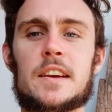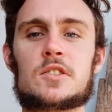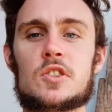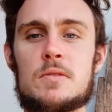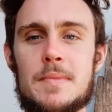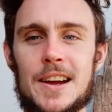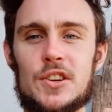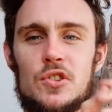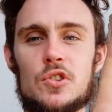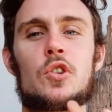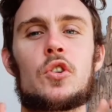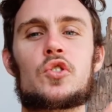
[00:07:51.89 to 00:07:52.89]
So you may do
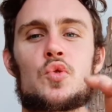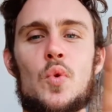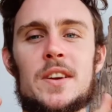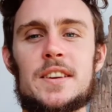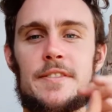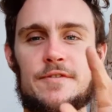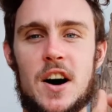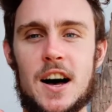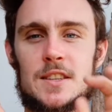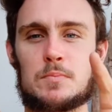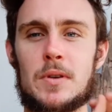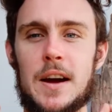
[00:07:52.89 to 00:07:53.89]
your 20
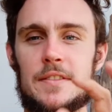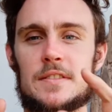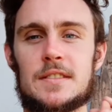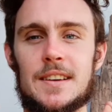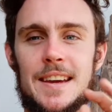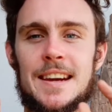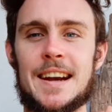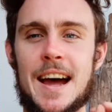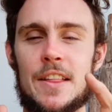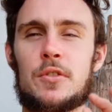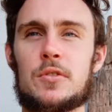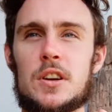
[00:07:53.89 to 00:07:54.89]
fast breaths in and
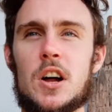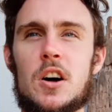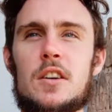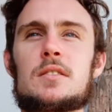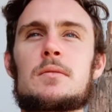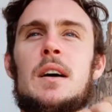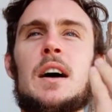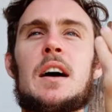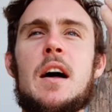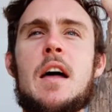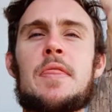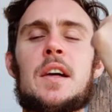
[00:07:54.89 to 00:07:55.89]
out through the nose,
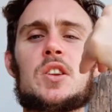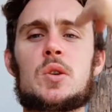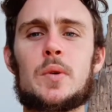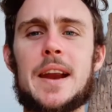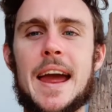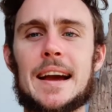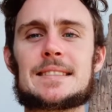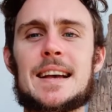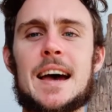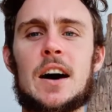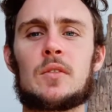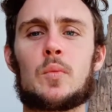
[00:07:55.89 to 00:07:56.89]
then you would
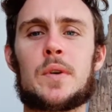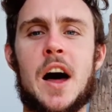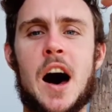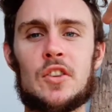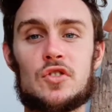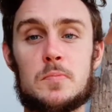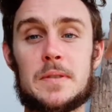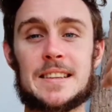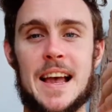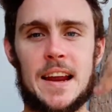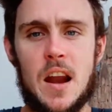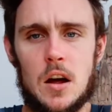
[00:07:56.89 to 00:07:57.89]
exhale
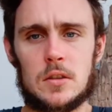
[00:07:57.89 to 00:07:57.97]
100%,